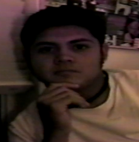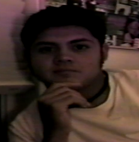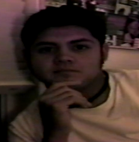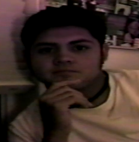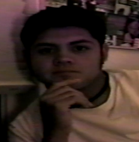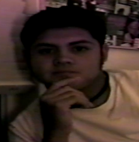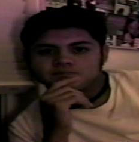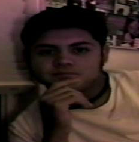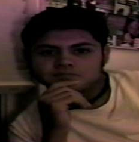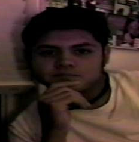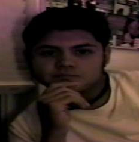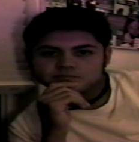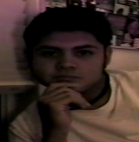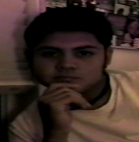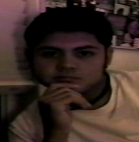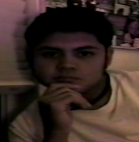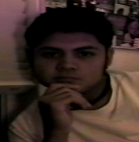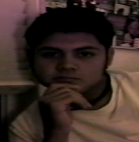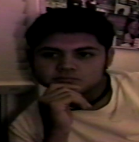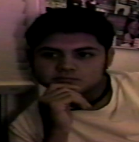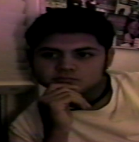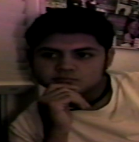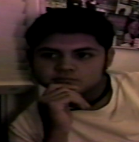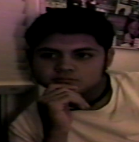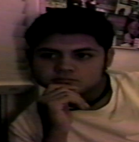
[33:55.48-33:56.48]

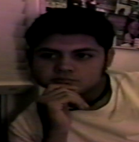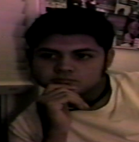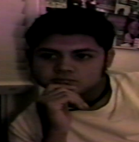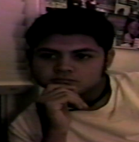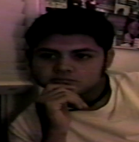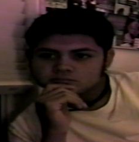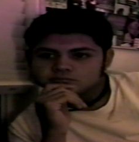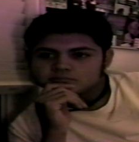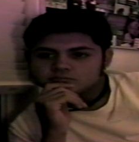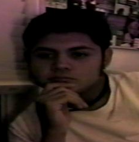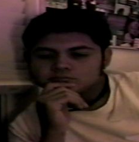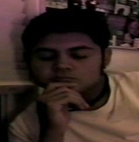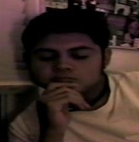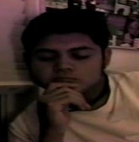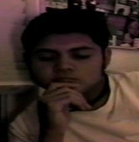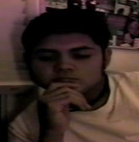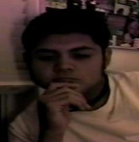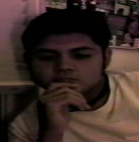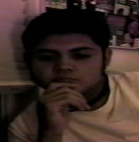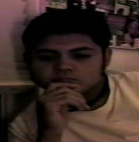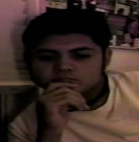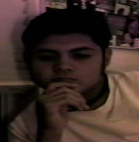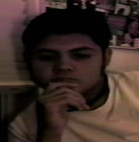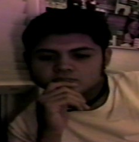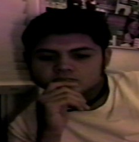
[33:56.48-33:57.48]

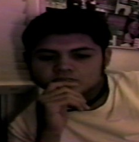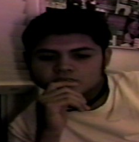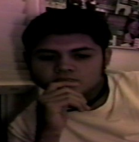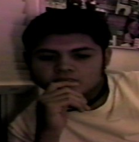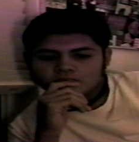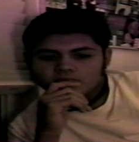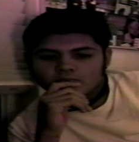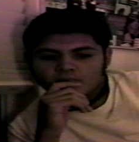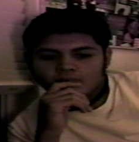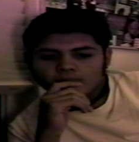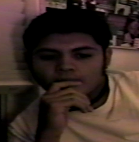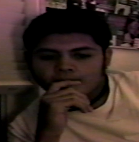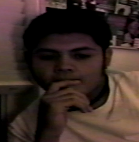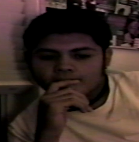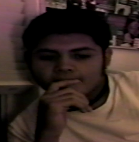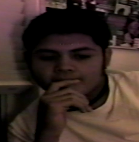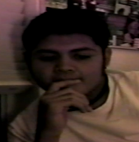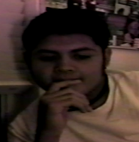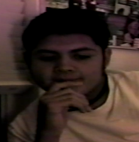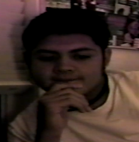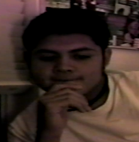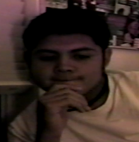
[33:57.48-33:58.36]
[no speech]